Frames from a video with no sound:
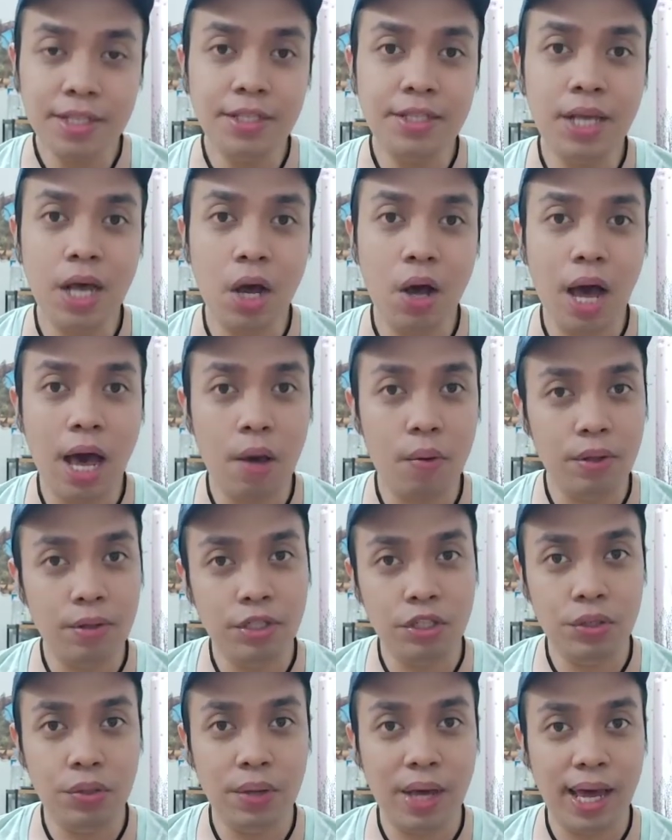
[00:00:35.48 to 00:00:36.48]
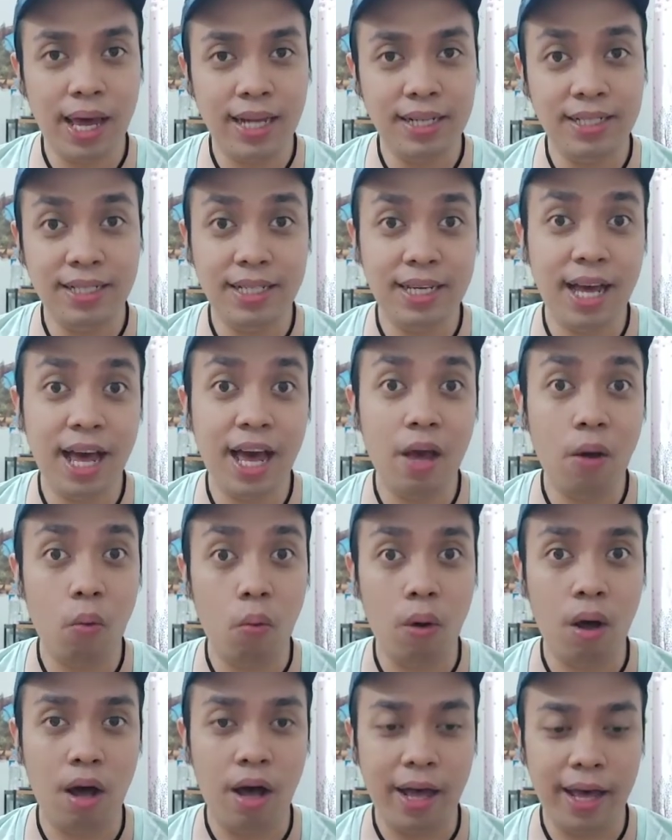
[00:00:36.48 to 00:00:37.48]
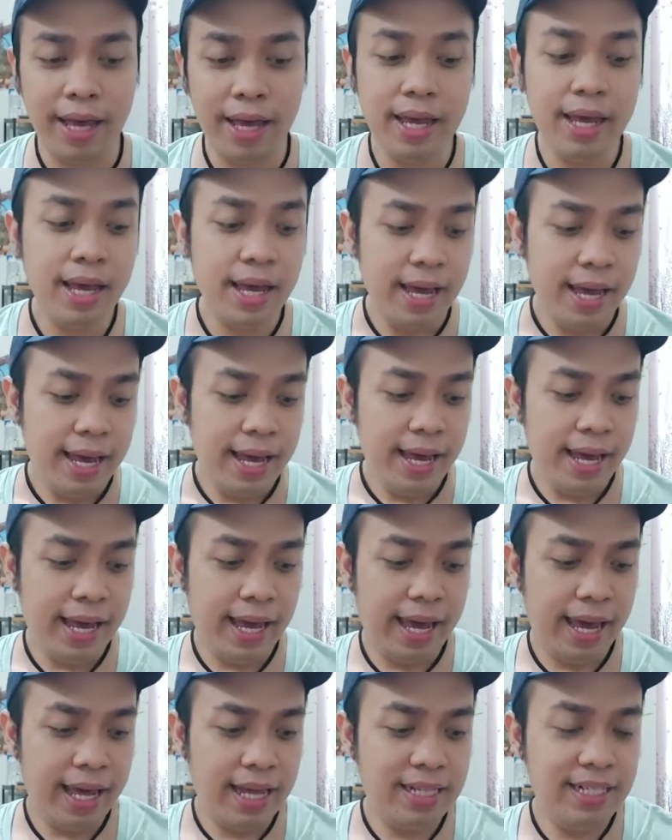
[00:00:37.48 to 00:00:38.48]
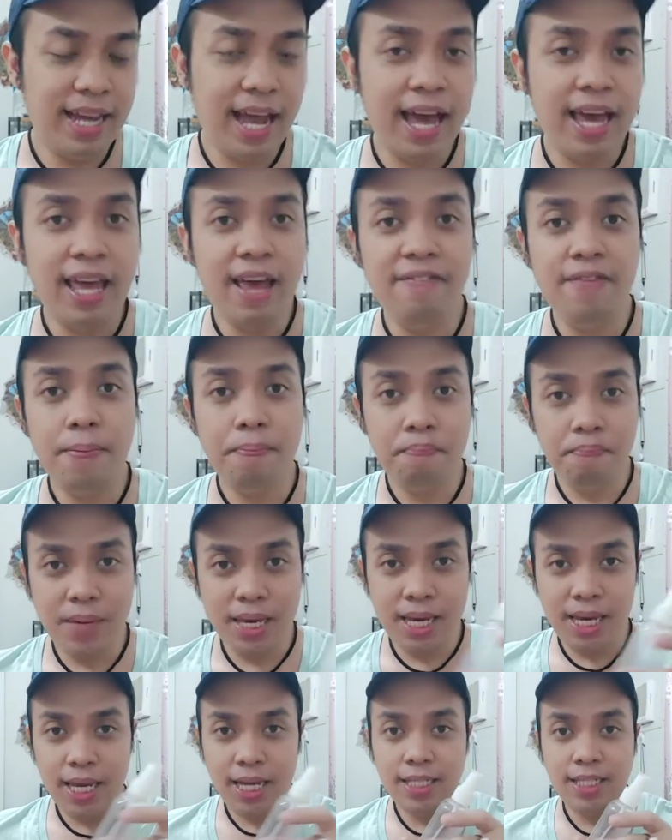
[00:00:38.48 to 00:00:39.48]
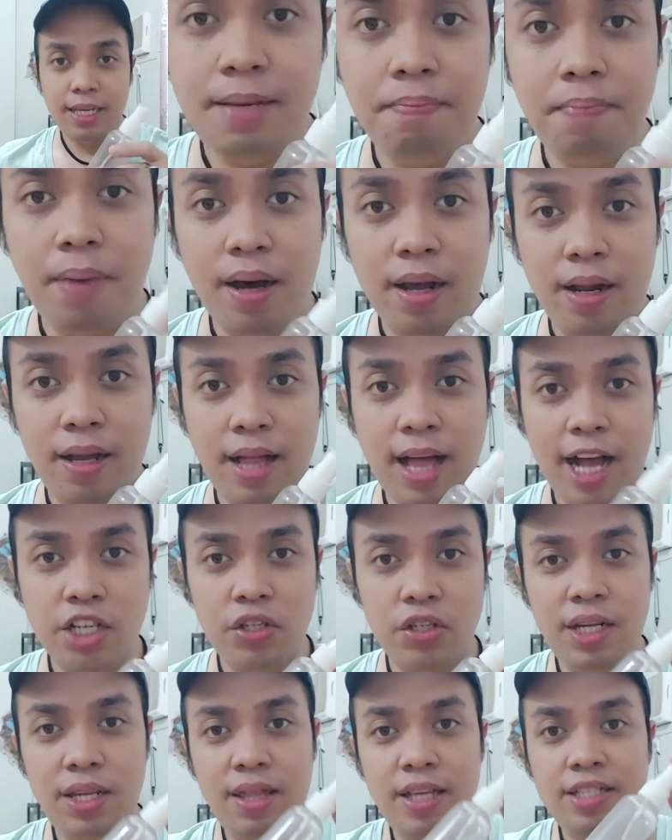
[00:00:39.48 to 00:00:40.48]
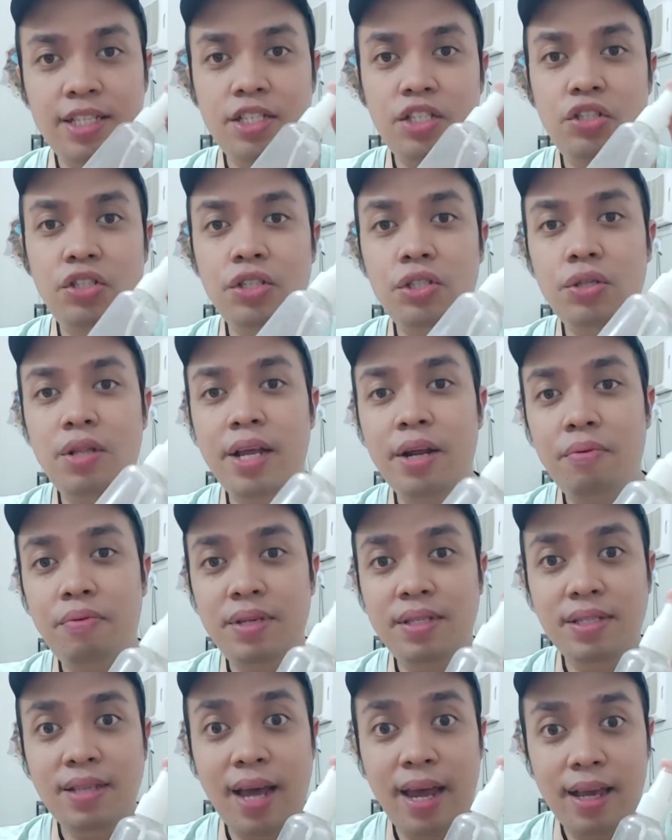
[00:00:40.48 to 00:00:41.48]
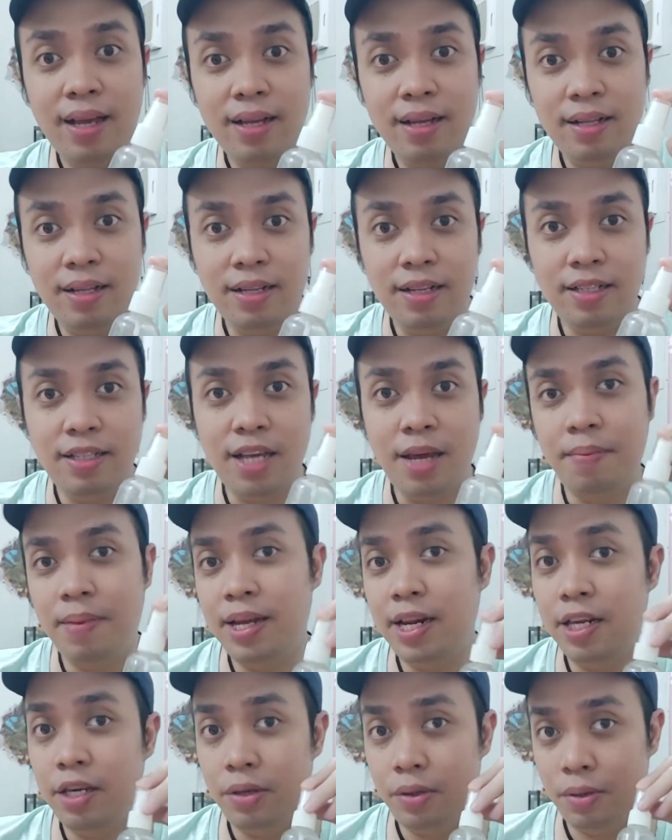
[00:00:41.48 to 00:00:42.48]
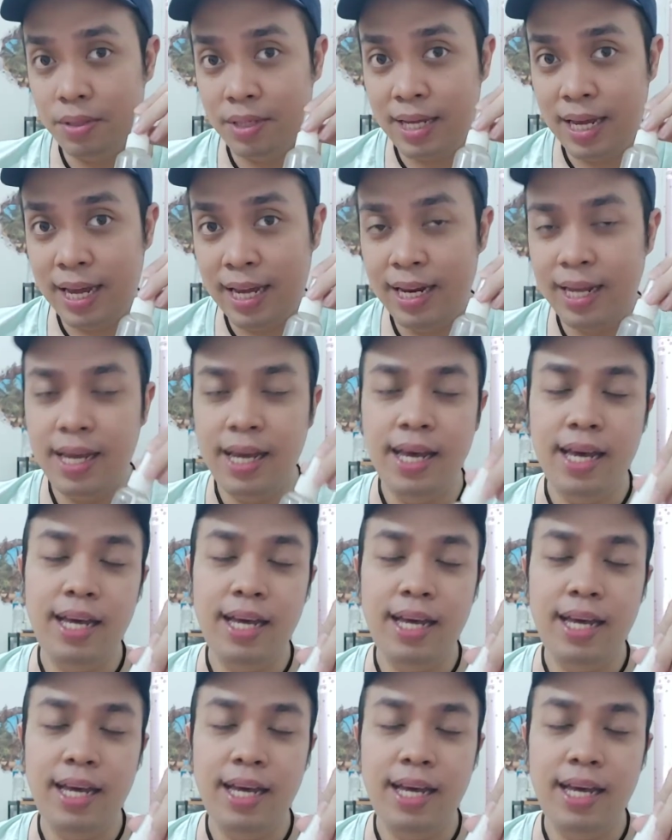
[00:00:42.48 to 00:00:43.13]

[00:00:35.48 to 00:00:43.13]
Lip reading: So I will do a DIY, and I have a PET bottle. Actually, this is just like recycled, so I'm gonna use it.